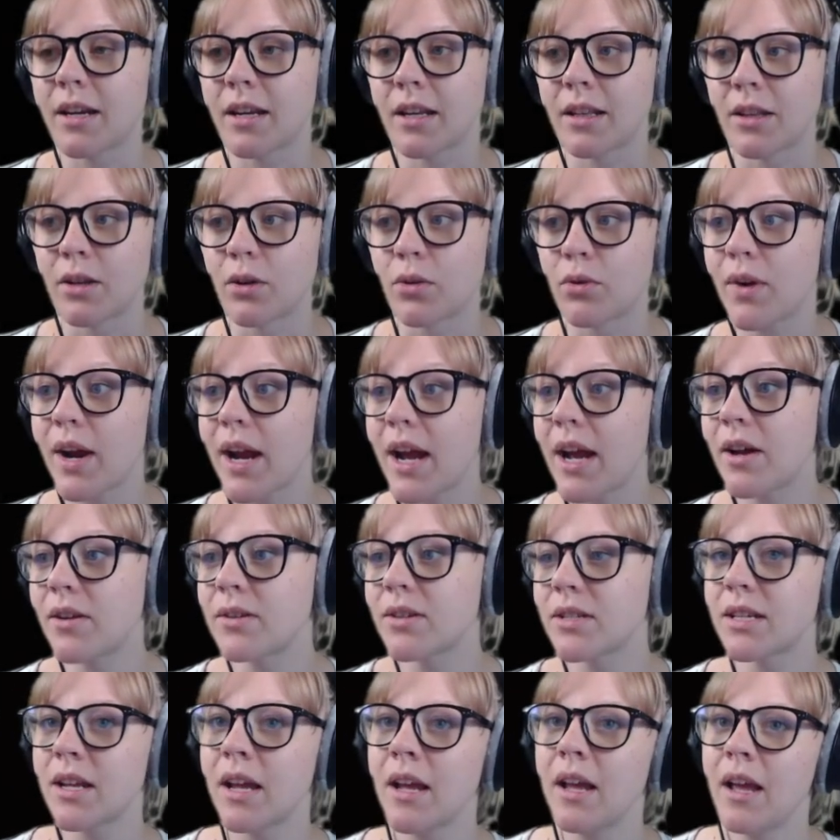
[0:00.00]
and in the
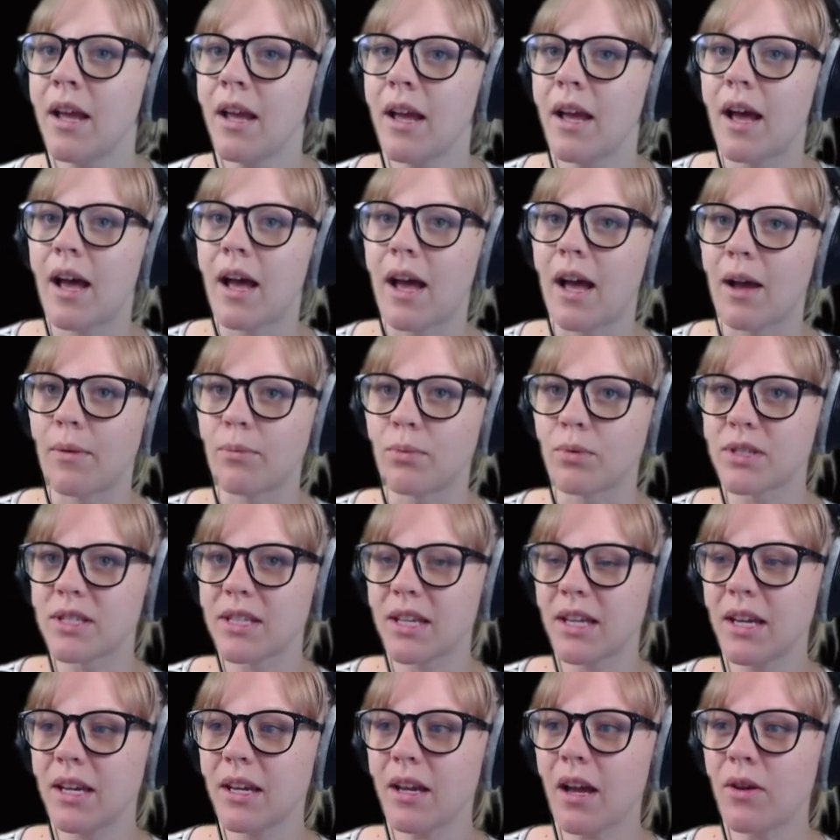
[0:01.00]
ground. Uh, we'll
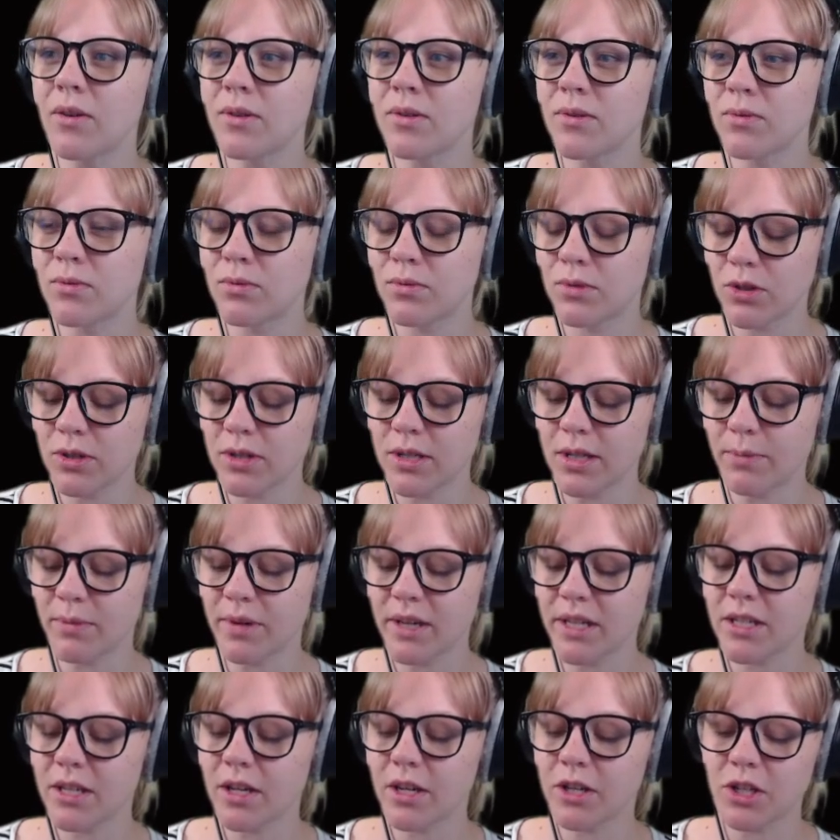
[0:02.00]
see. I'll do some
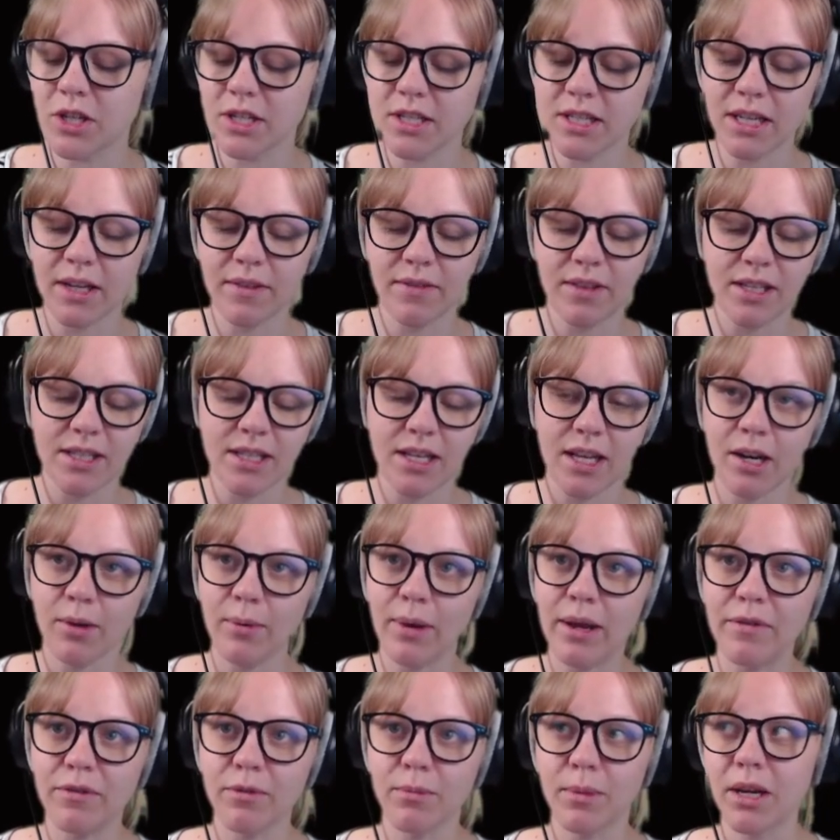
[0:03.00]
research and see if there's any
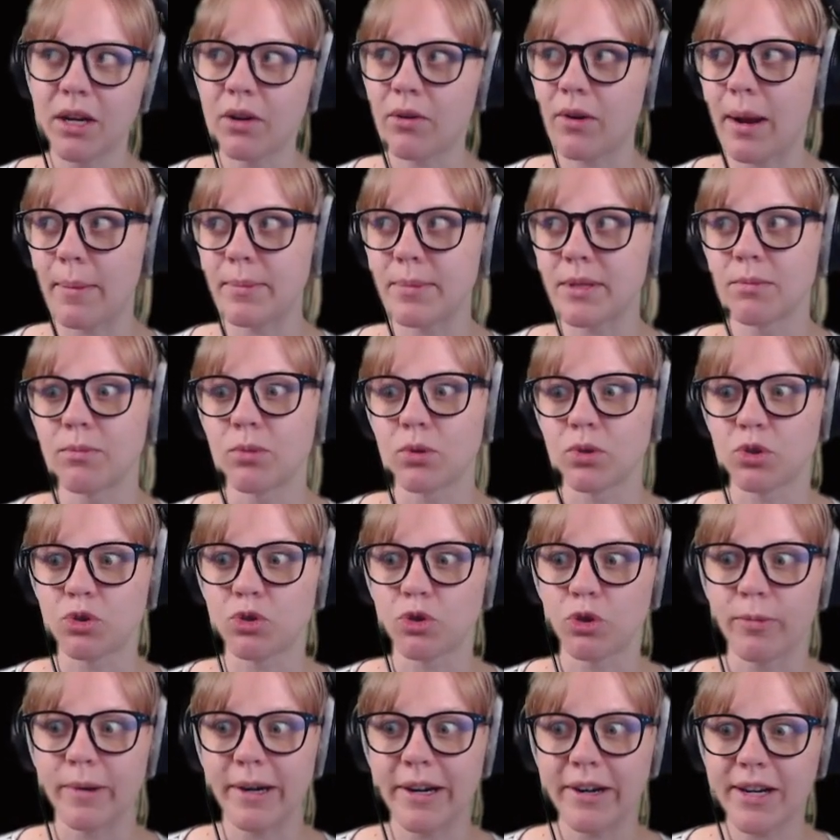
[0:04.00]
way for me to grab some more
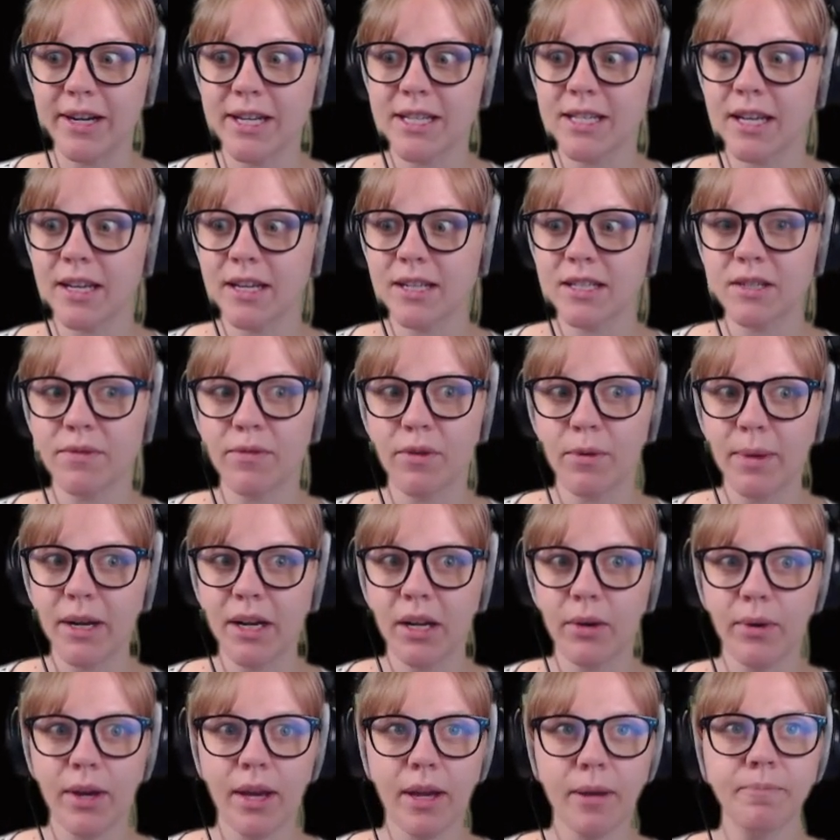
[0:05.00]
strawberry seeds from
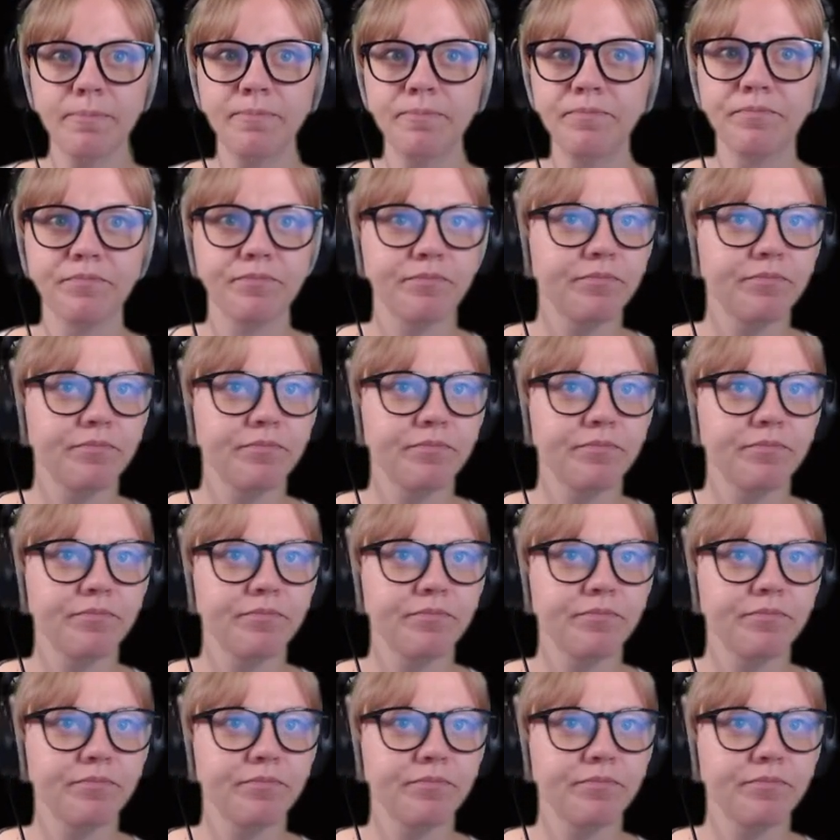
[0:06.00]
anywhere.